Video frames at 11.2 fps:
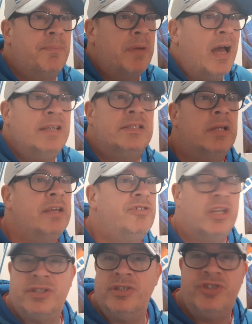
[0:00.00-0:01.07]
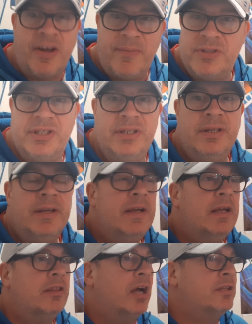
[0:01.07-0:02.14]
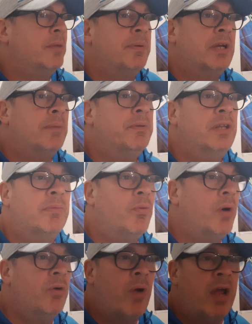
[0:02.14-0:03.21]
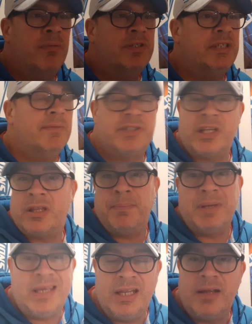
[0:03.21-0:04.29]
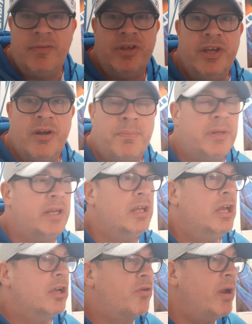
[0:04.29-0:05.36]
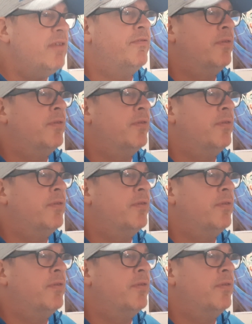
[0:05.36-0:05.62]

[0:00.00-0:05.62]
up guys like Justin Jefferson, locked up a couple number one wide receivers at the beginning of the year, played great